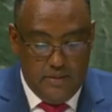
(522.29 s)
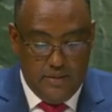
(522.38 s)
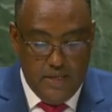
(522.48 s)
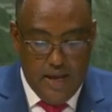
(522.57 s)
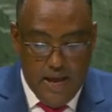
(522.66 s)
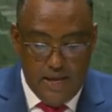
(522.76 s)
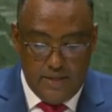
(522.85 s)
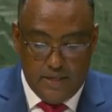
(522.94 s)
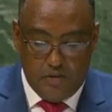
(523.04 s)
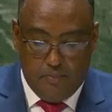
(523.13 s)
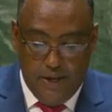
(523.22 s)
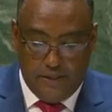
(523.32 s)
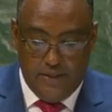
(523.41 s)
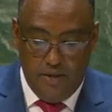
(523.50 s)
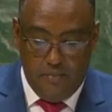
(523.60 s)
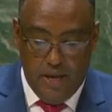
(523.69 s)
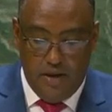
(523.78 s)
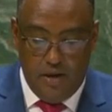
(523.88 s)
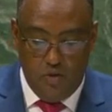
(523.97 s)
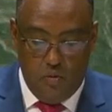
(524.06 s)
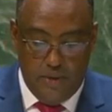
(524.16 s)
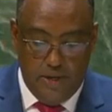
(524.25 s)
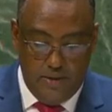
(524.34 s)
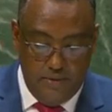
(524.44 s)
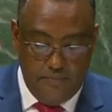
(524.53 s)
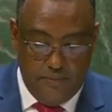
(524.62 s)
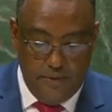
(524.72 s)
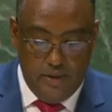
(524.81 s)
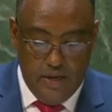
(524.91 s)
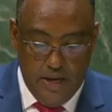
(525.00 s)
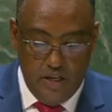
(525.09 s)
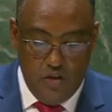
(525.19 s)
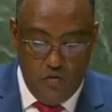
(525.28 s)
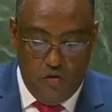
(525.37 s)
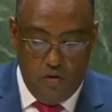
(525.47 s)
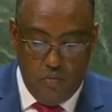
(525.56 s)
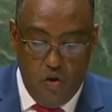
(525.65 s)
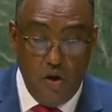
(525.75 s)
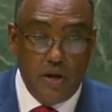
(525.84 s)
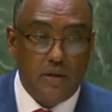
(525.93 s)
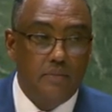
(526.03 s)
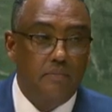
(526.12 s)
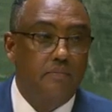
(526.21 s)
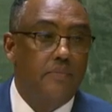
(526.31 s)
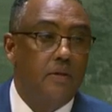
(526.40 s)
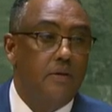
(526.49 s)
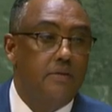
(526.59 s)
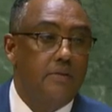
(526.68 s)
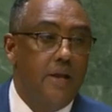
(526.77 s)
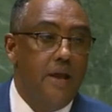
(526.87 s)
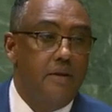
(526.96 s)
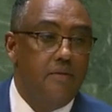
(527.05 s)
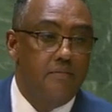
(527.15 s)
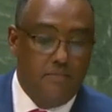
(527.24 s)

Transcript: The unsuspecting men and women in uniform were slain.